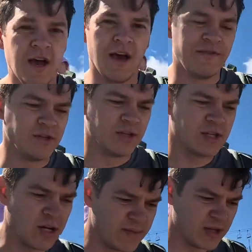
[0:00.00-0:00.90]
Have you
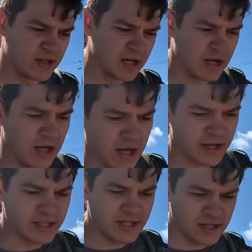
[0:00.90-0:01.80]
determined
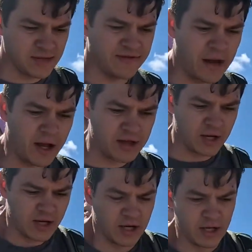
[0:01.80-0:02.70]
and identified
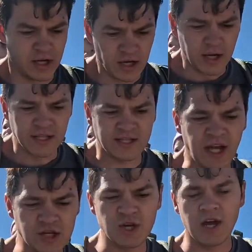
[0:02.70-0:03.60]
the
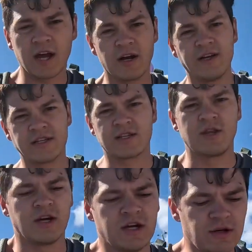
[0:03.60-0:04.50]
staging areas,
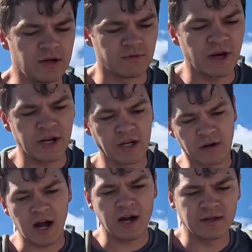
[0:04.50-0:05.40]
the rutting
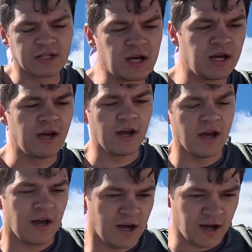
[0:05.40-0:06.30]
grounds?
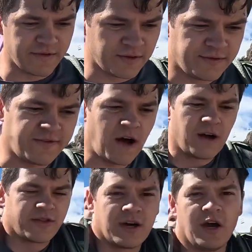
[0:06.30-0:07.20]
Have you
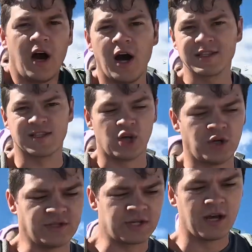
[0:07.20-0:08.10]
found hot
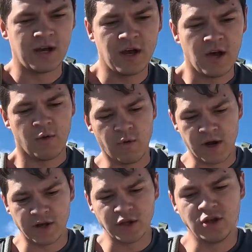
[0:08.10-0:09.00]
zones
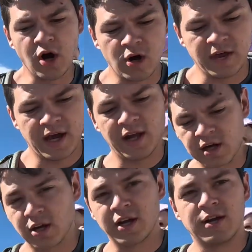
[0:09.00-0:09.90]
where you know the
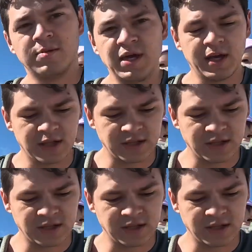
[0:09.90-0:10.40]
elk are going to be